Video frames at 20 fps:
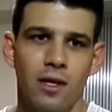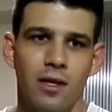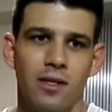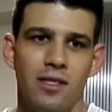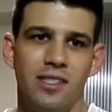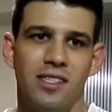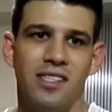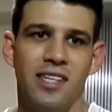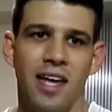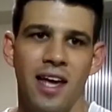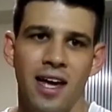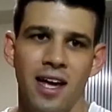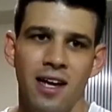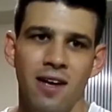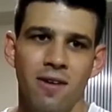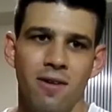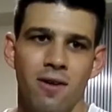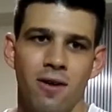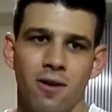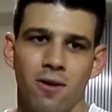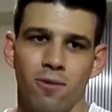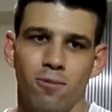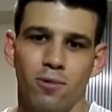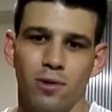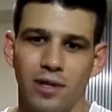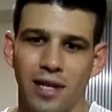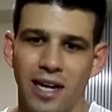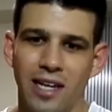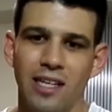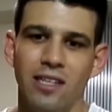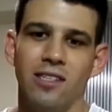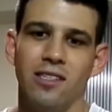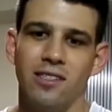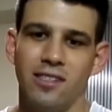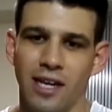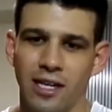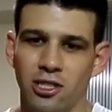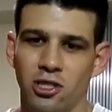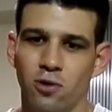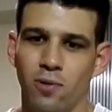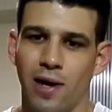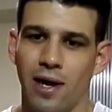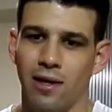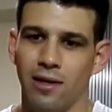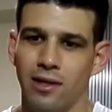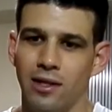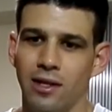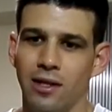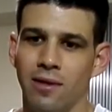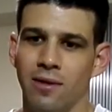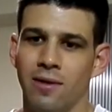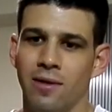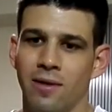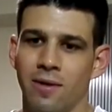Se relating to sexuality.